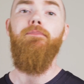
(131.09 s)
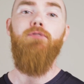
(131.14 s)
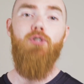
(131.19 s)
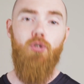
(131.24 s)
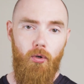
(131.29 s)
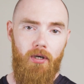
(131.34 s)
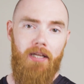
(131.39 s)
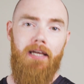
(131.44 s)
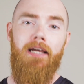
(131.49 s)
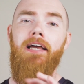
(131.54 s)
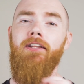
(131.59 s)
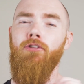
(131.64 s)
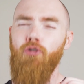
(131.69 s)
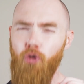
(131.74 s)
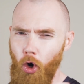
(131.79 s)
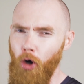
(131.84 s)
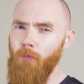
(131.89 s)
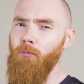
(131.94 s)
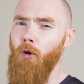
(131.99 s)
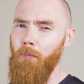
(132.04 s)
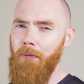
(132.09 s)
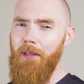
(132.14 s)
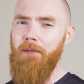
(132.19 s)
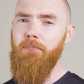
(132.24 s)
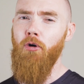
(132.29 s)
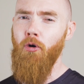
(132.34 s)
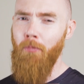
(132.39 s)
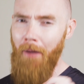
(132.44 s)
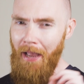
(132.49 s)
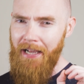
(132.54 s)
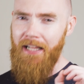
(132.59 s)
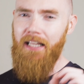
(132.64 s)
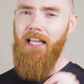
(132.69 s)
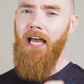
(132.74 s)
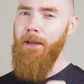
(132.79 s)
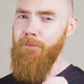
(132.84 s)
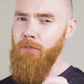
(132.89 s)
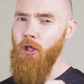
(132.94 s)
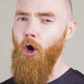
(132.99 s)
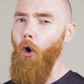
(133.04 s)
I'm sorry, normal people might
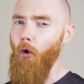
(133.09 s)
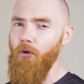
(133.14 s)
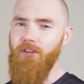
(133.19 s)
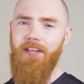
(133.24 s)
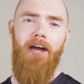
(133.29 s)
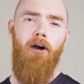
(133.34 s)
climb the odd